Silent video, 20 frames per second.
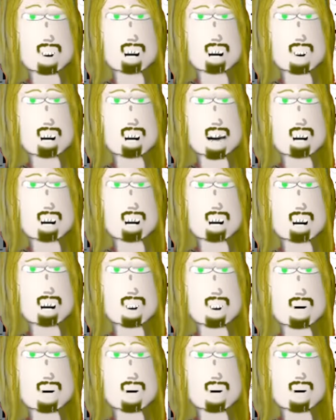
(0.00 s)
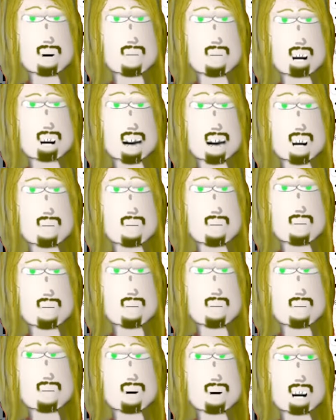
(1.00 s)
Well, no wonder all these kids
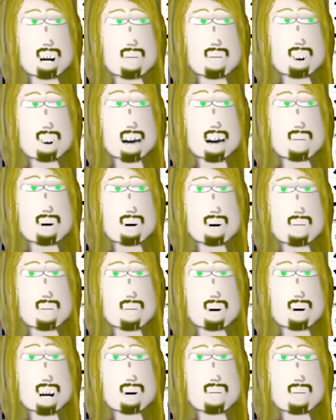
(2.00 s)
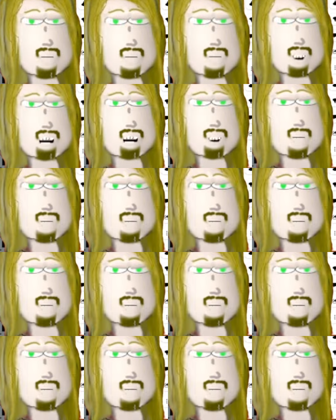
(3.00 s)
are so confused, sir.